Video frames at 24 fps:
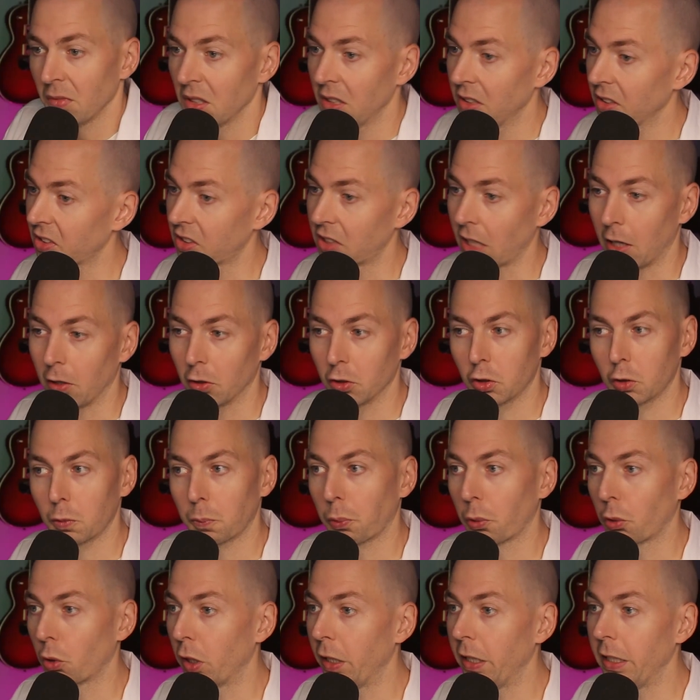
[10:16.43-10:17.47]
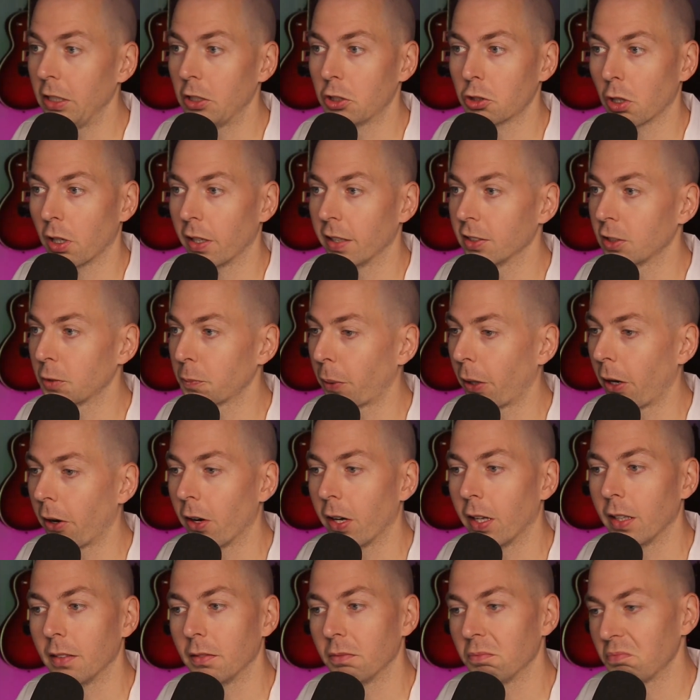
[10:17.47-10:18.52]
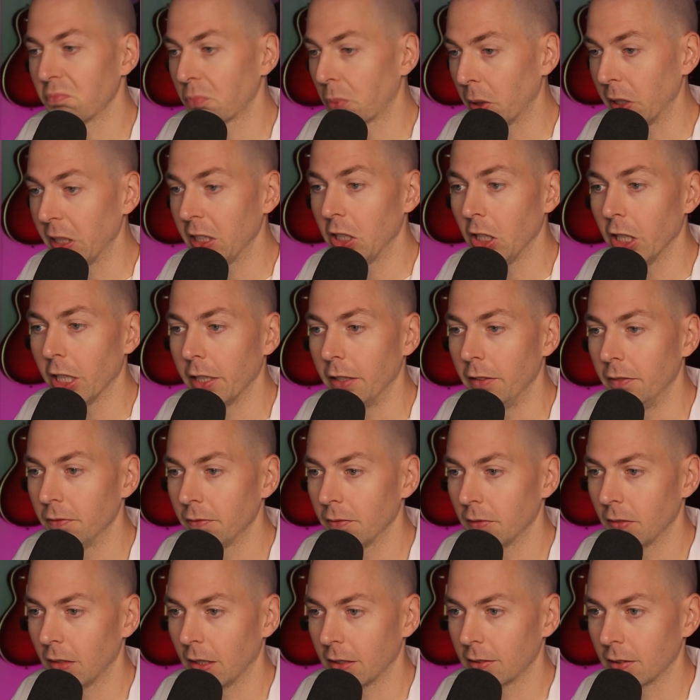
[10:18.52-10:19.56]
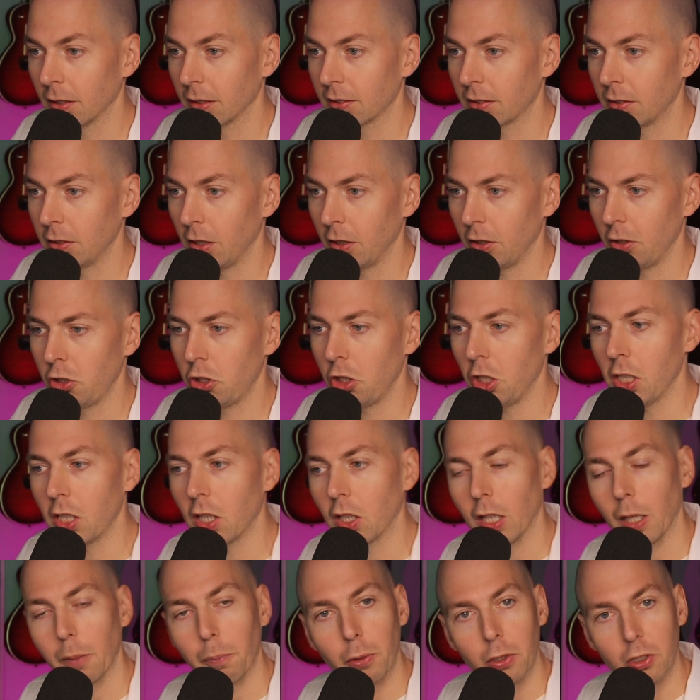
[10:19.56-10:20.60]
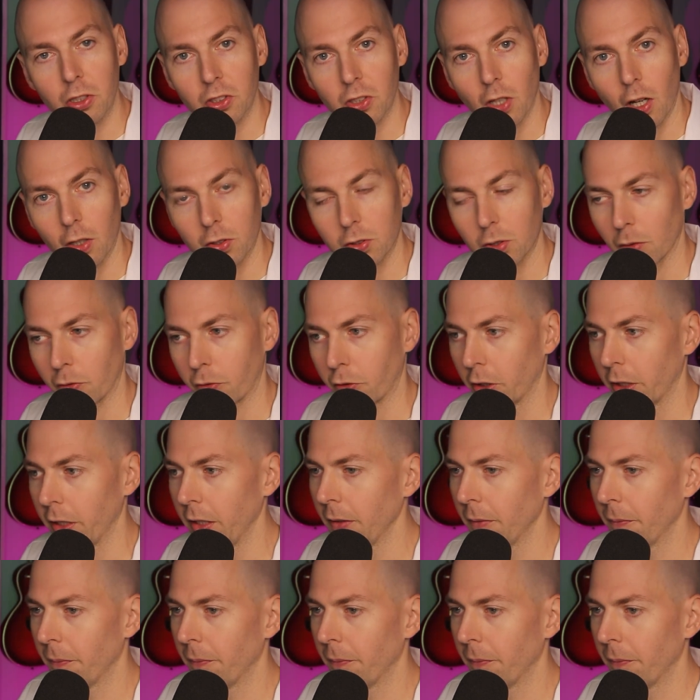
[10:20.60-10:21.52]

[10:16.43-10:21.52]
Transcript: Sounds pretty transparent, pretty good. Let's listen to GClip, which is also free.